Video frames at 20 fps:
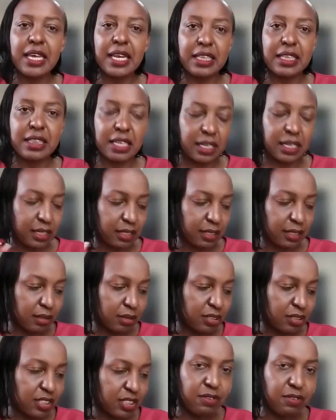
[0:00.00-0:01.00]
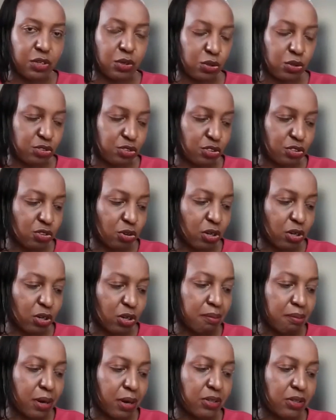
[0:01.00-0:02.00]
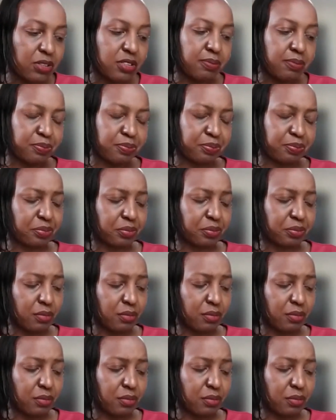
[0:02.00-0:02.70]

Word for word: And then I think uh, Stephen also talked about